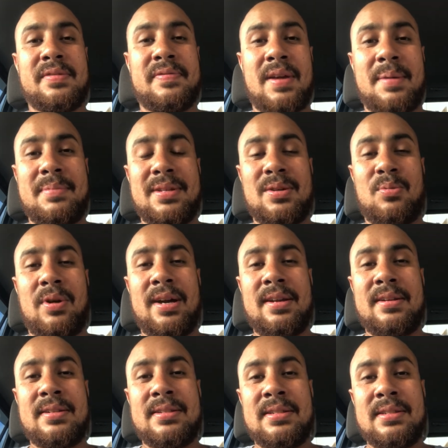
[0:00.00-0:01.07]
family
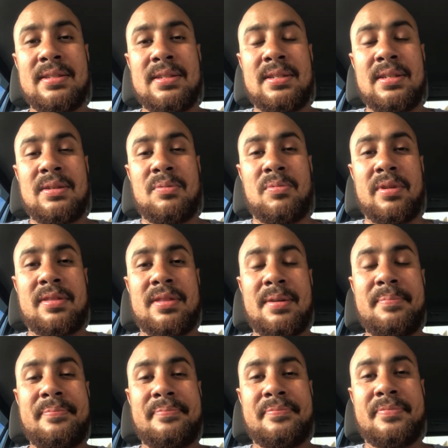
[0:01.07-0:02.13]
away with
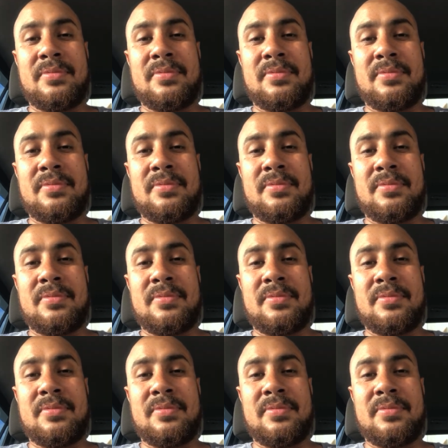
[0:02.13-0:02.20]
him.